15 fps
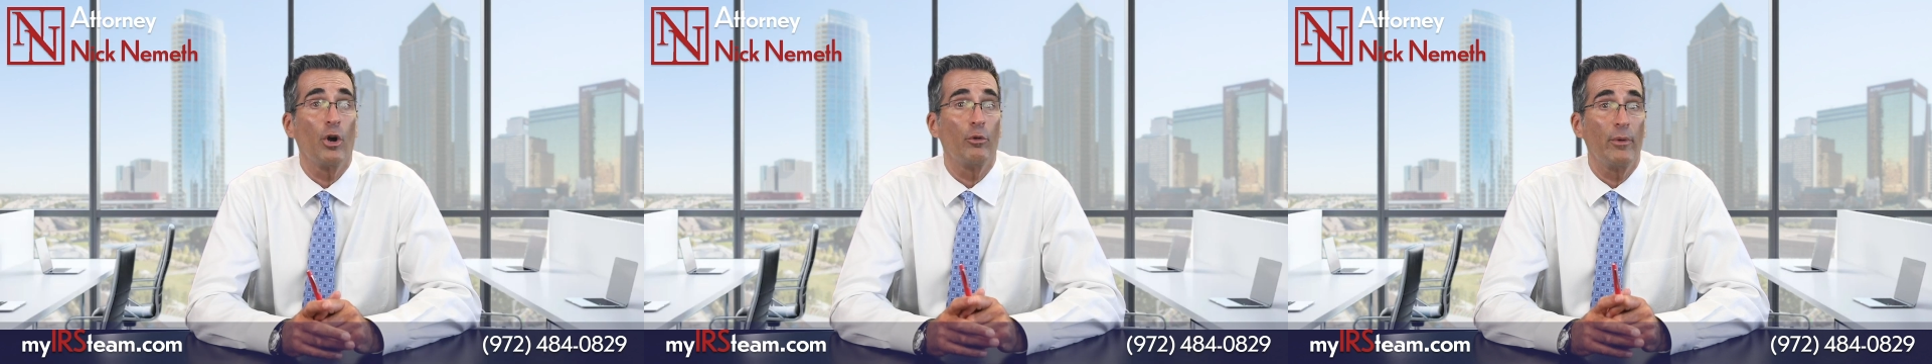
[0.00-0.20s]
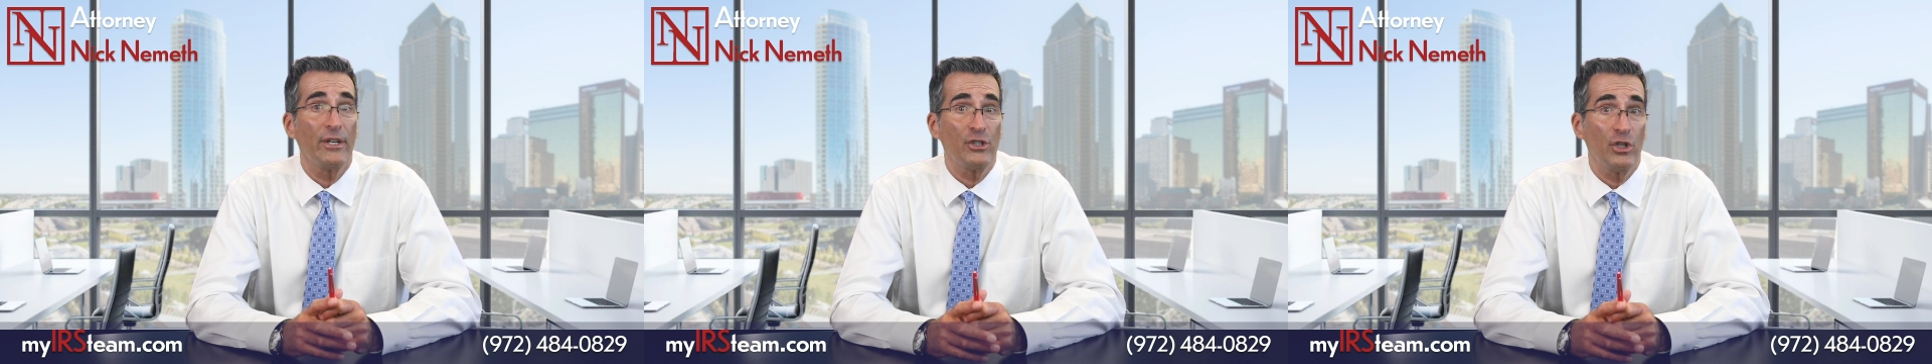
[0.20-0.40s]

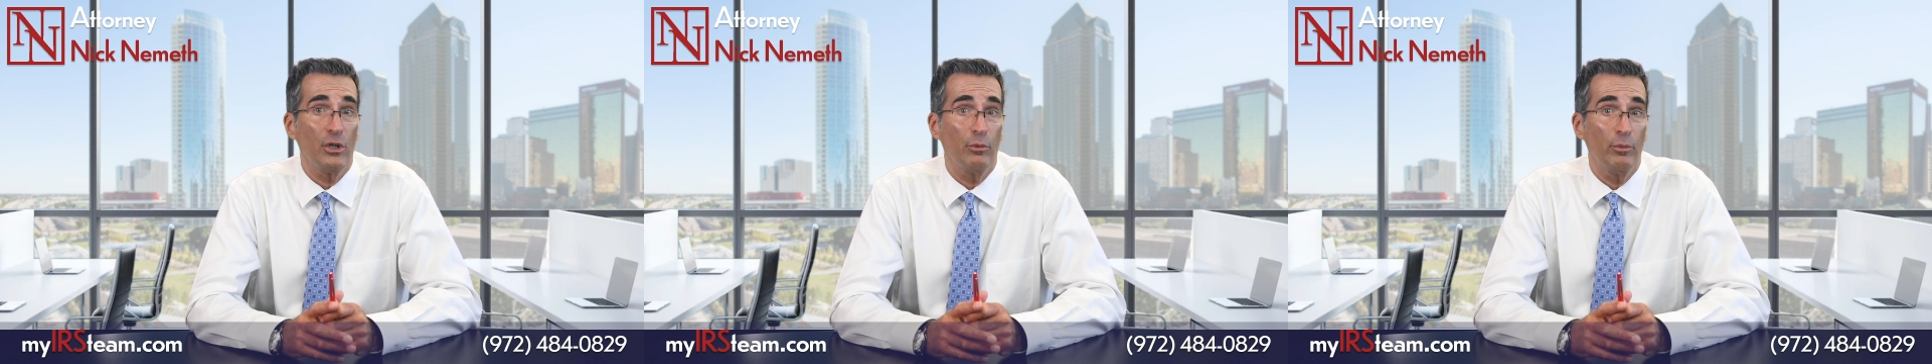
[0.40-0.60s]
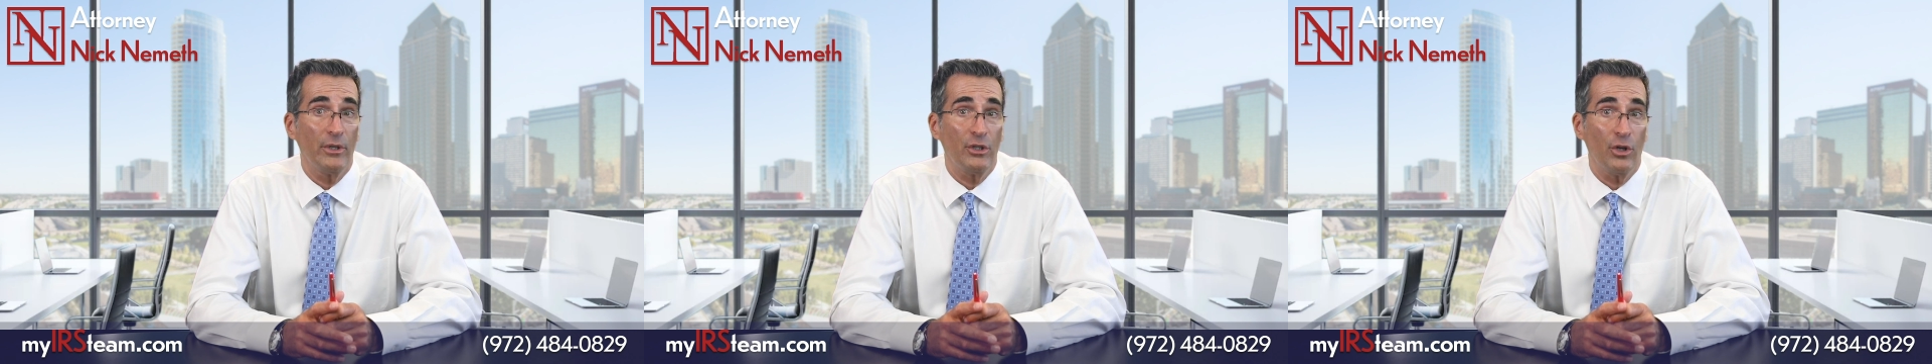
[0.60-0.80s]

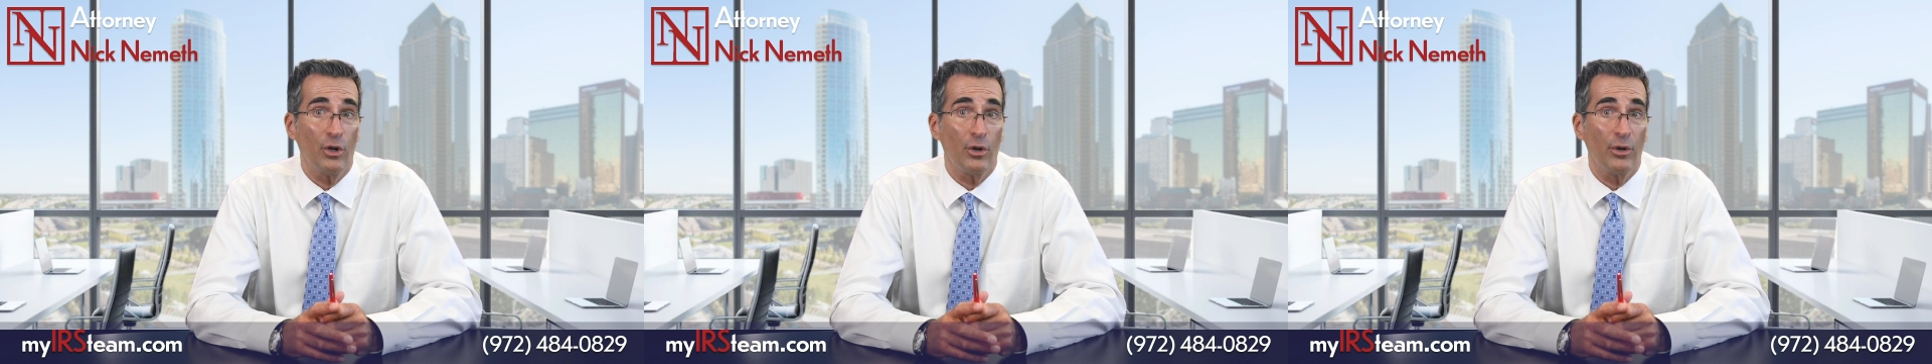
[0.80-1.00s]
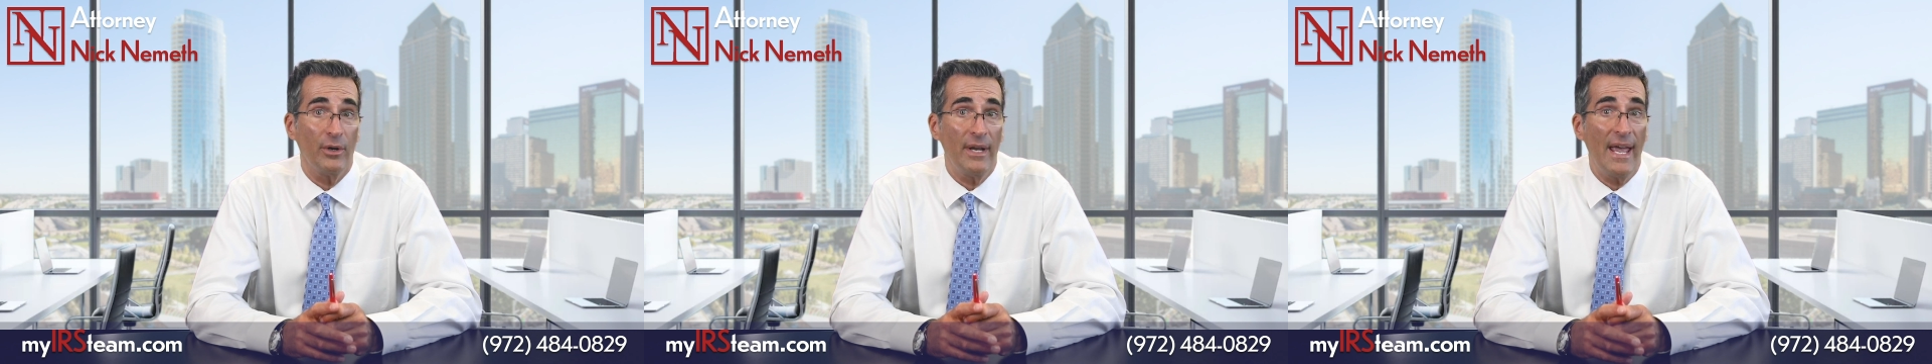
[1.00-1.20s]
original
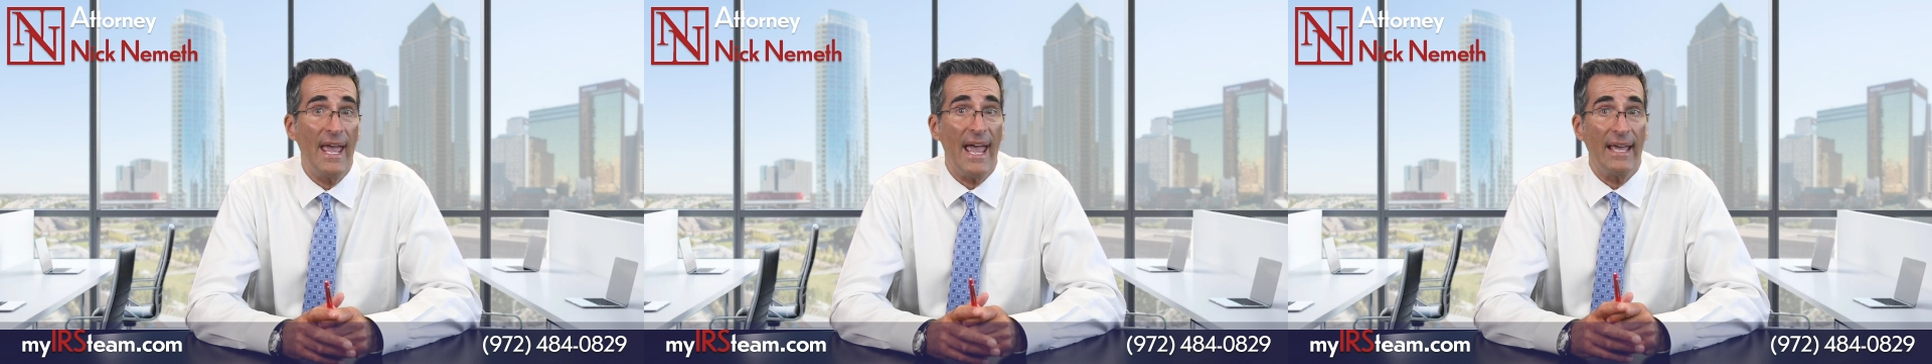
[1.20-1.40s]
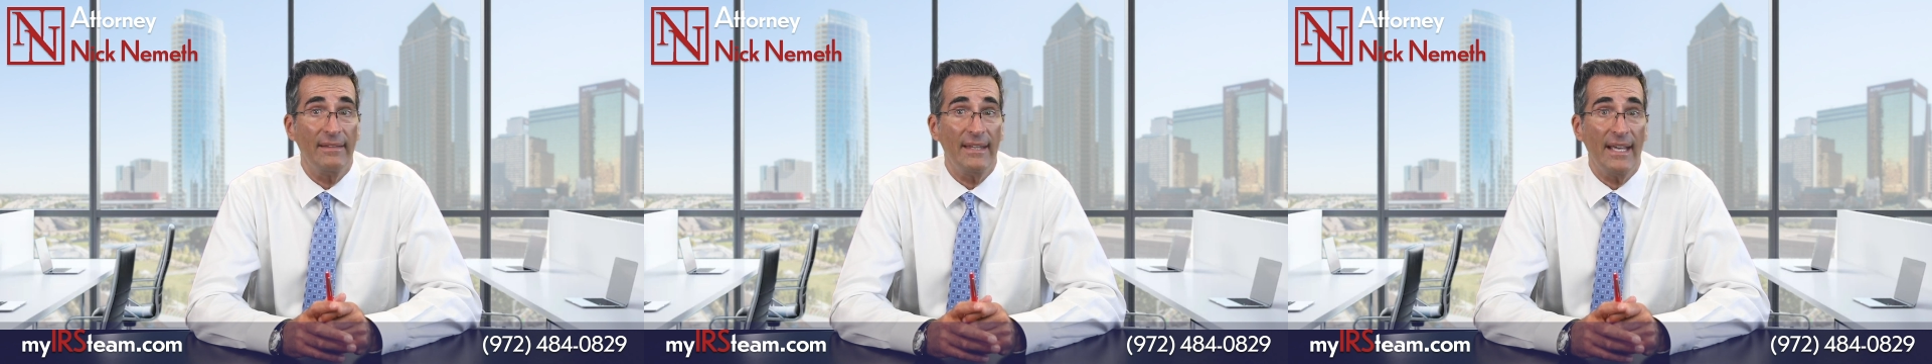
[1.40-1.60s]
return
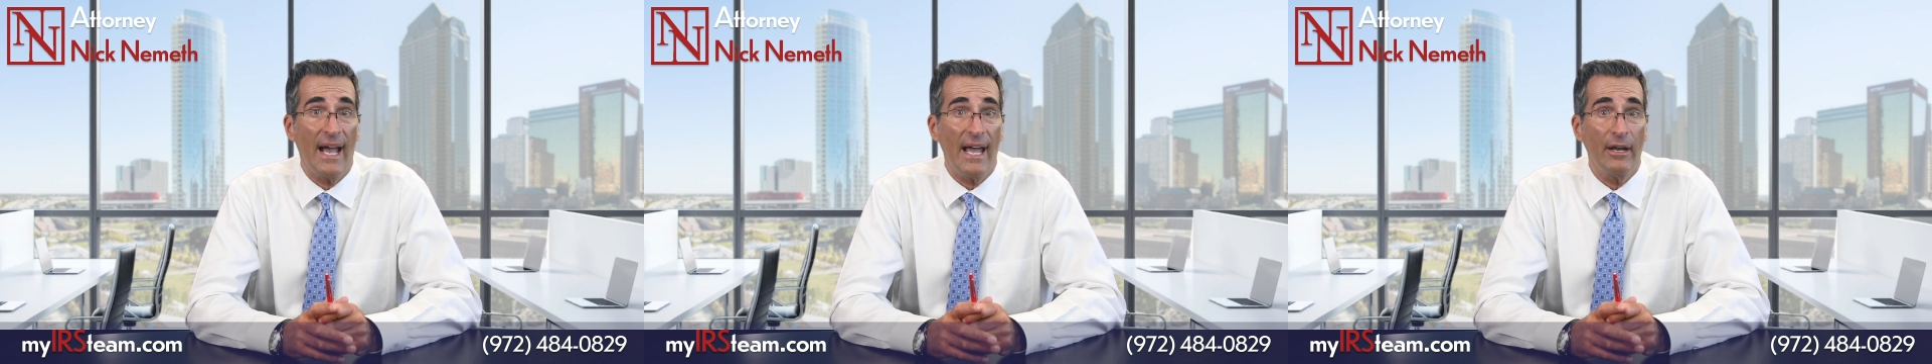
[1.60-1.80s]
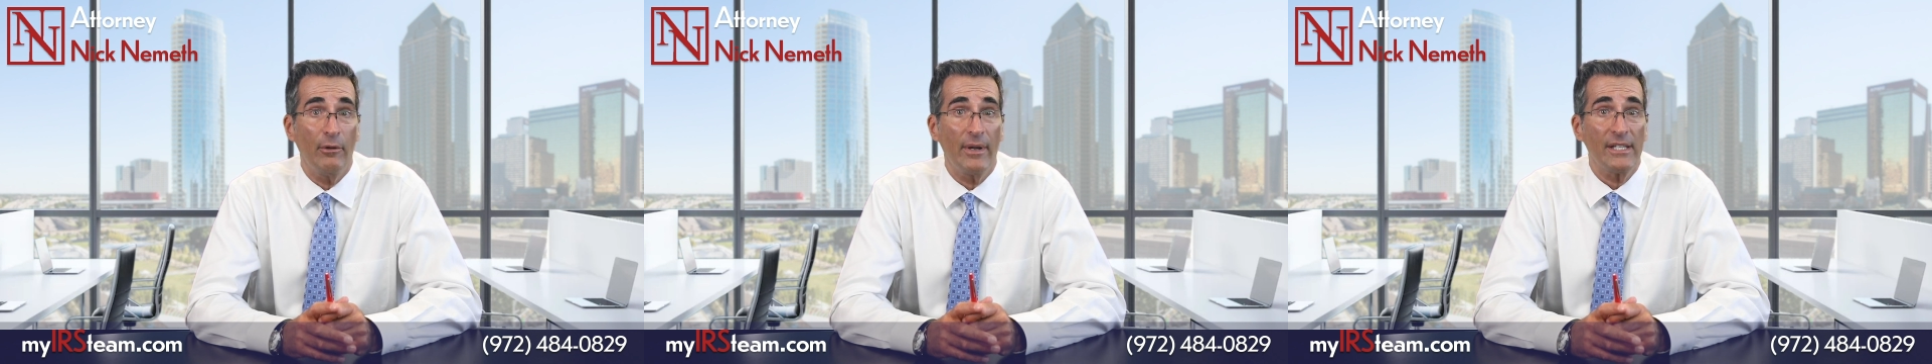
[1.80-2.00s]
and the
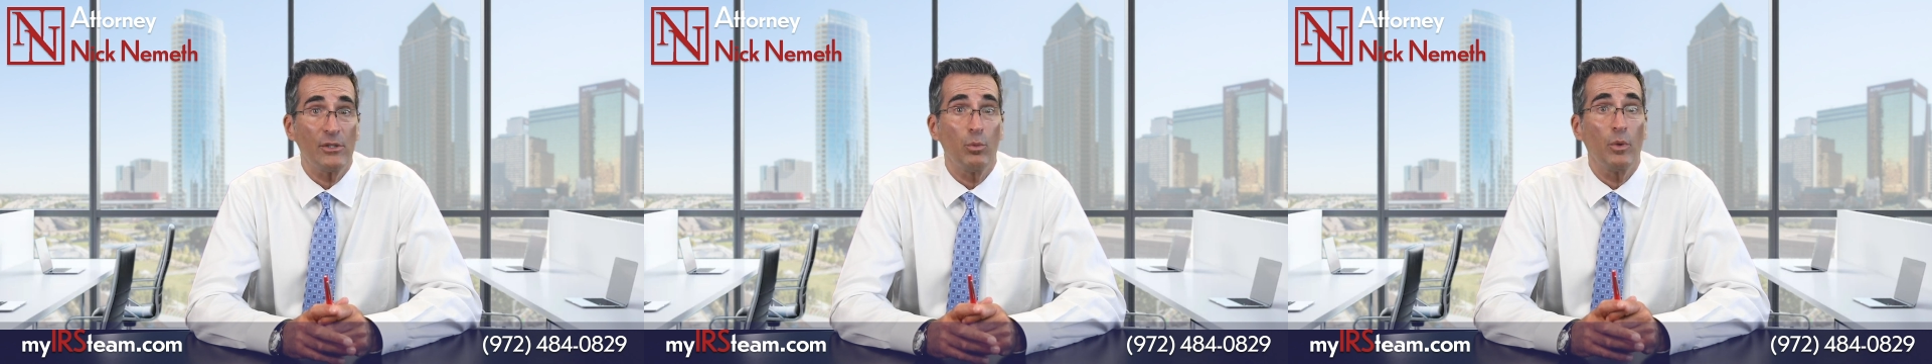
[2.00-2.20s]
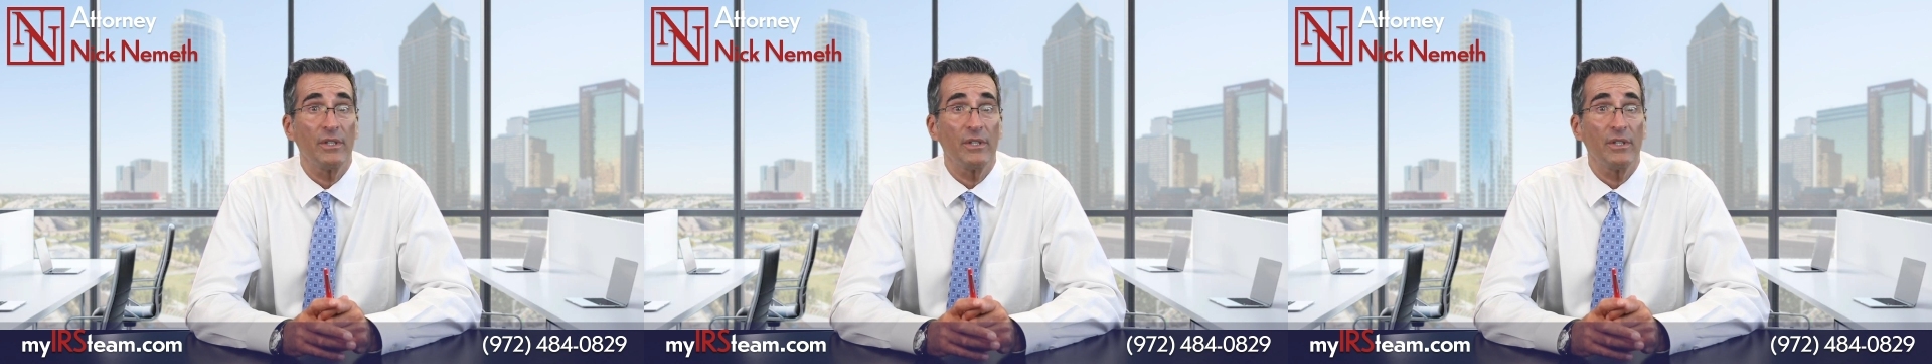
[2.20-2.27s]
IRS